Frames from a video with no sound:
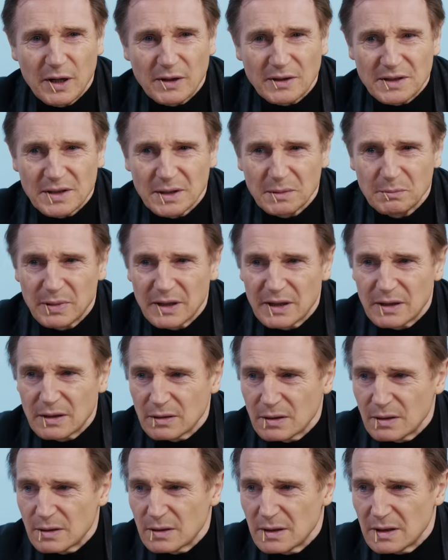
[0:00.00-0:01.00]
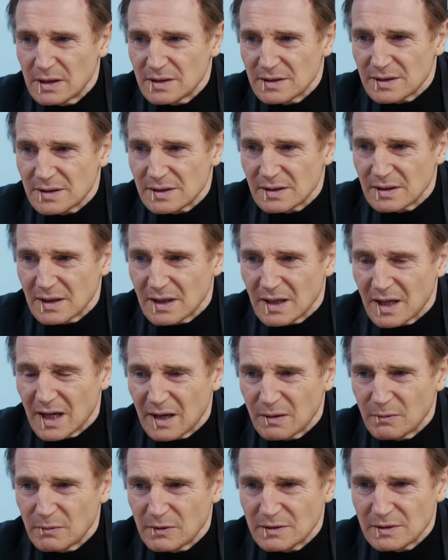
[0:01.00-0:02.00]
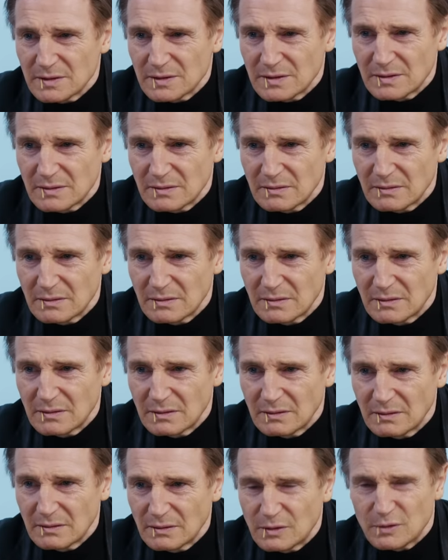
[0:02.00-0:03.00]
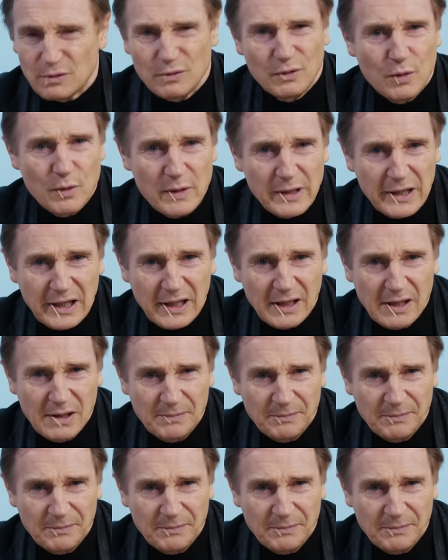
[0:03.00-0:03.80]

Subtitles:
boxing because I was growing.